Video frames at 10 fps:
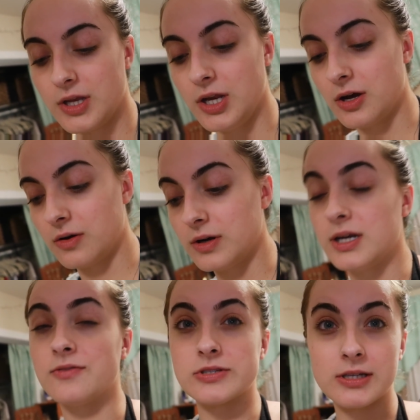you know,
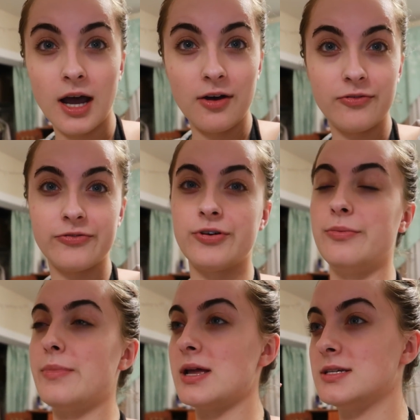enough's enough.
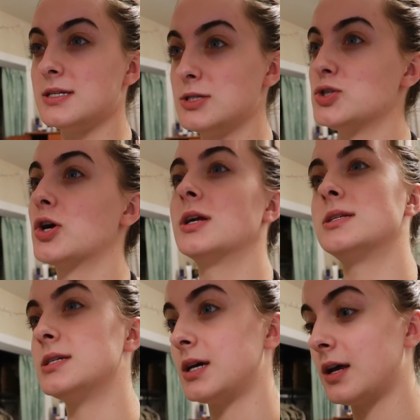Medicine's starting
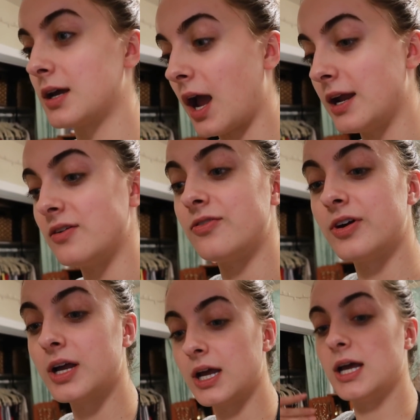to kind of
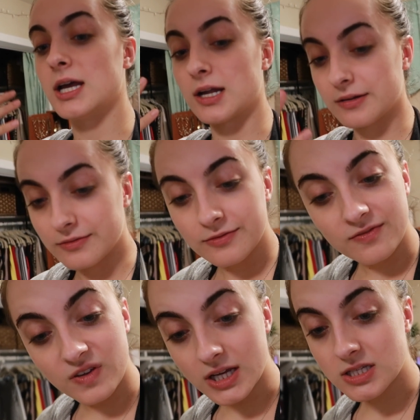
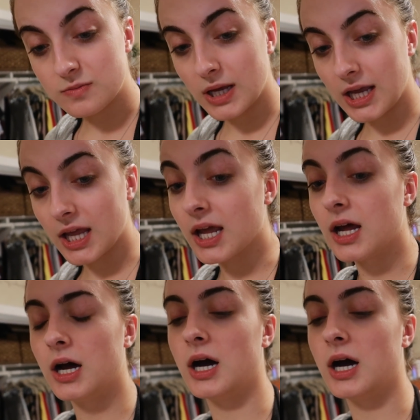fix me.